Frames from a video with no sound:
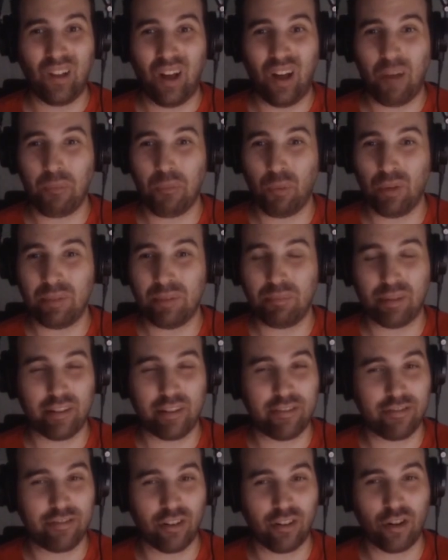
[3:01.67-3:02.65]
would
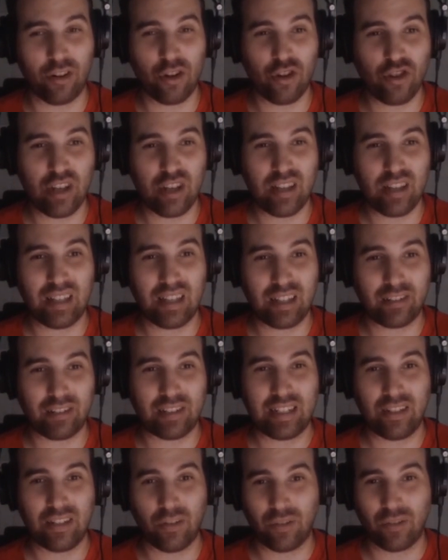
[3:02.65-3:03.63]
prefer Jalen
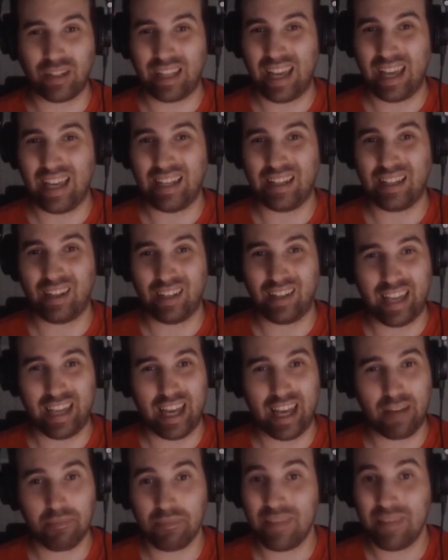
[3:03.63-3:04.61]
Green over Cade
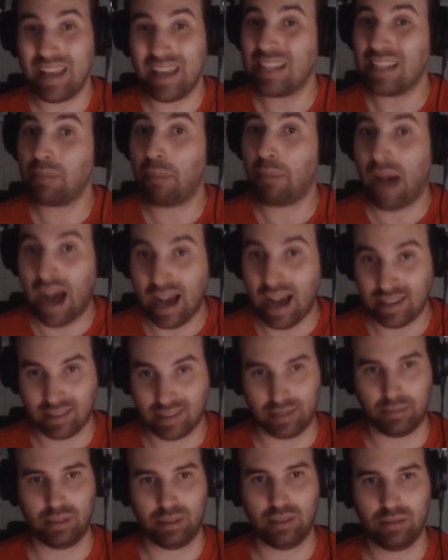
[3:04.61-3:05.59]
Cunningham? It's
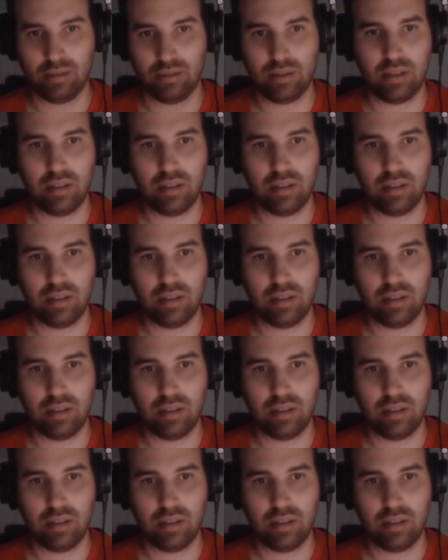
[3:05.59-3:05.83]
possible.